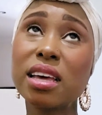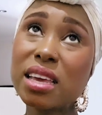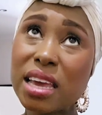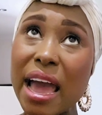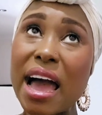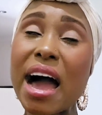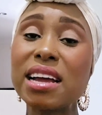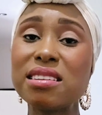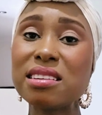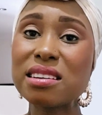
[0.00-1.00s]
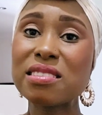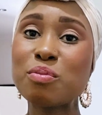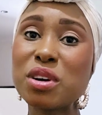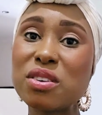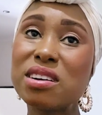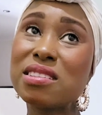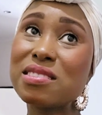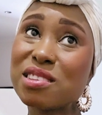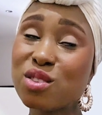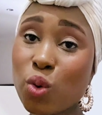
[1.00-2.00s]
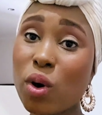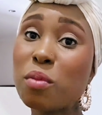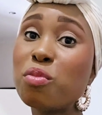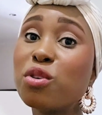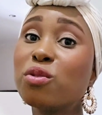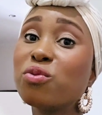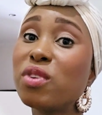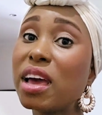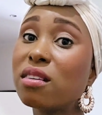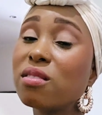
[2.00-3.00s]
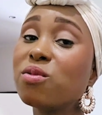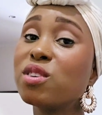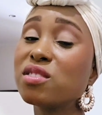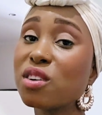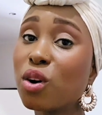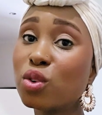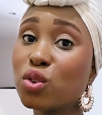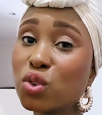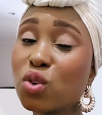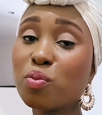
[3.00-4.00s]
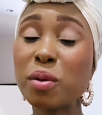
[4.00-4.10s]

yeah, I did experience still a bit of like reverse culture shock,